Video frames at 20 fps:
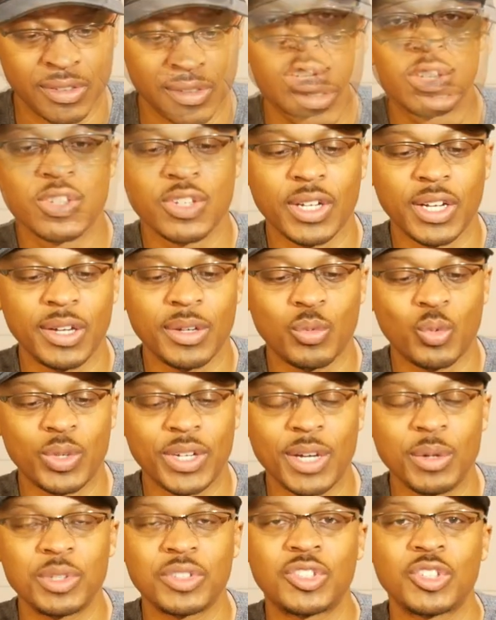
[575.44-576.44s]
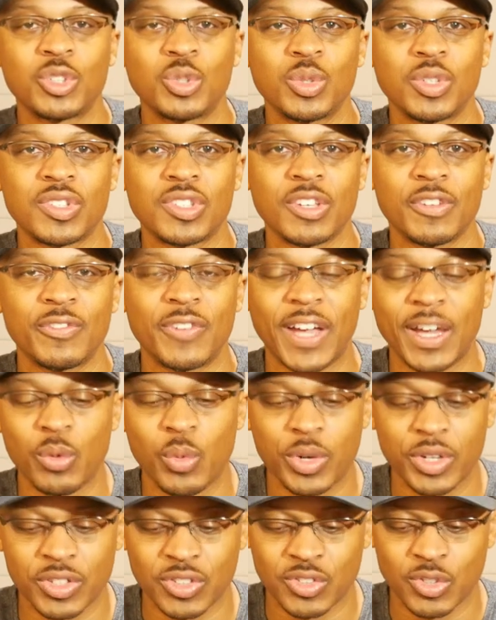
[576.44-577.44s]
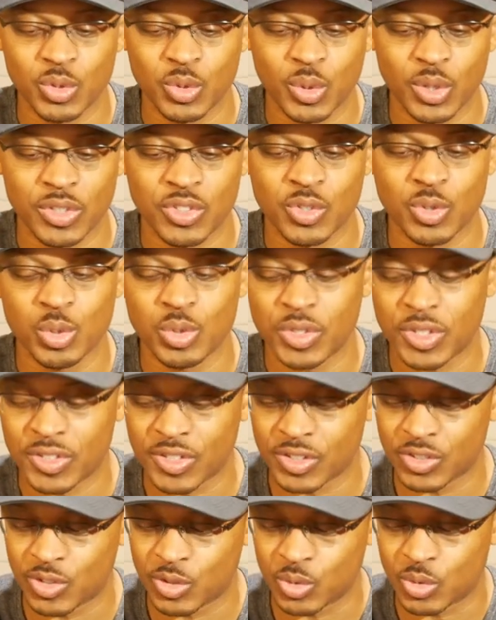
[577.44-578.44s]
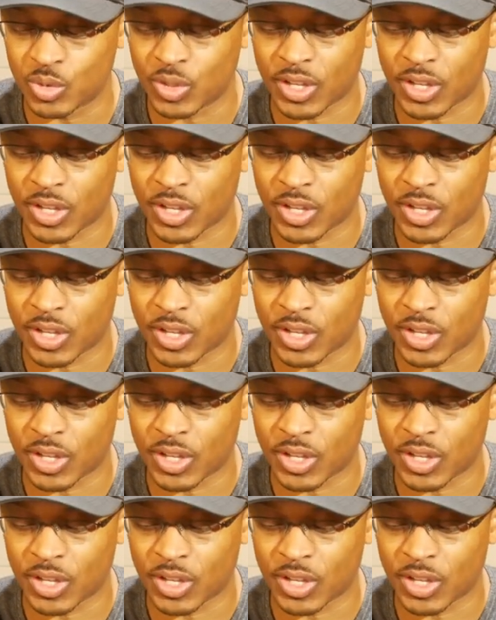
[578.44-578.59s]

So what I would do is if I wanted to screw this into,